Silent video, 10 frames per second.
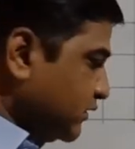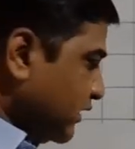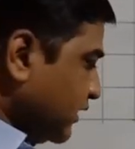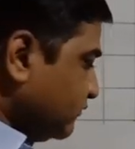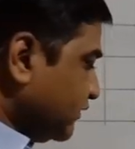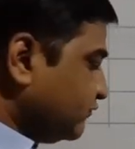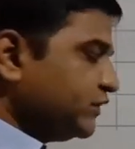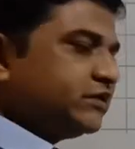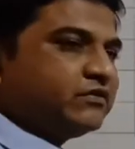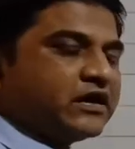and when we
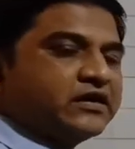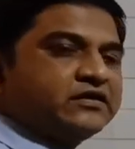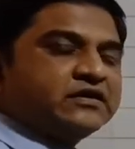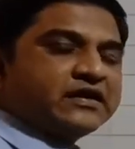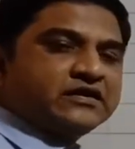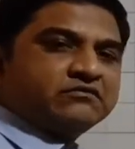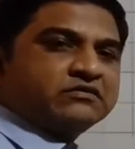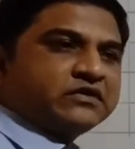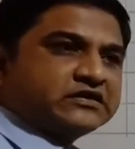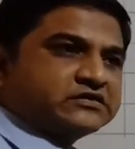divide 91
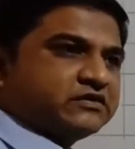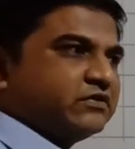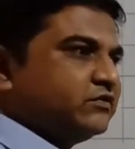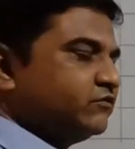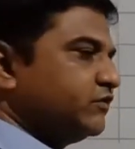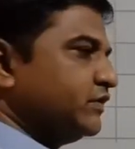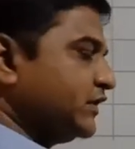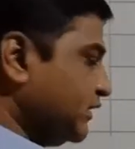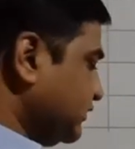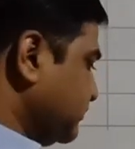by 7 we will
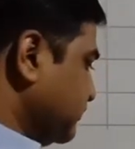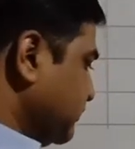get